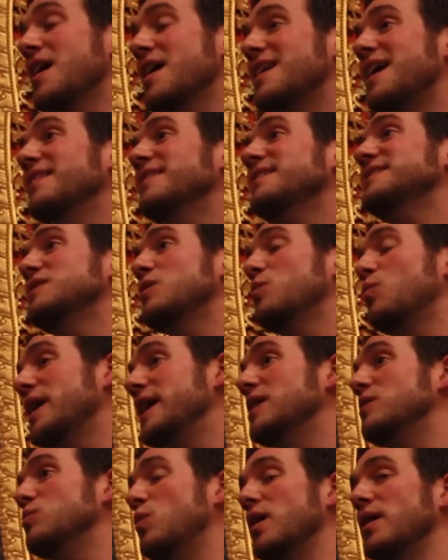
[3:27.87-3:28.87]
Now this is a
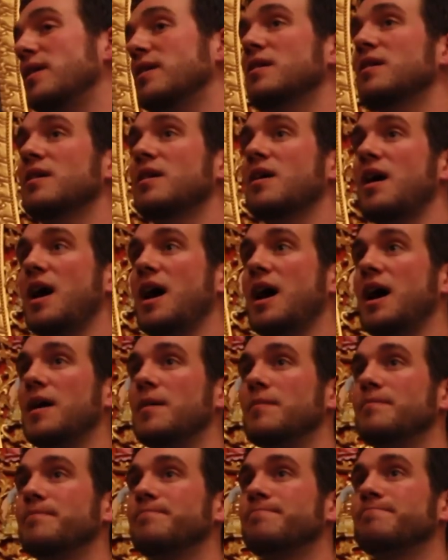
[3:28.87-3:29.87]
weird one,
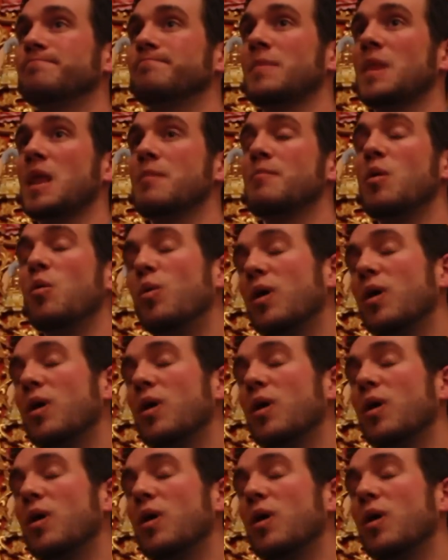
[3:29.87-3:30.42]
but